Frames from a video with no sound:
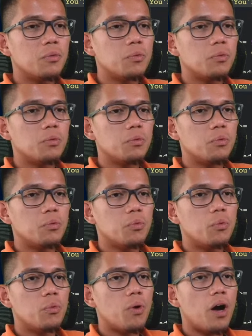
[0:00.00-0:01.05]

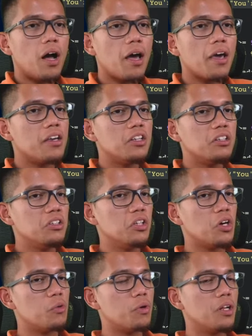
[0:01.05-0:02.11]
Why you
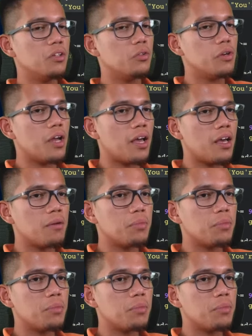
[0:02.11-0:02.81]
don't want to do that?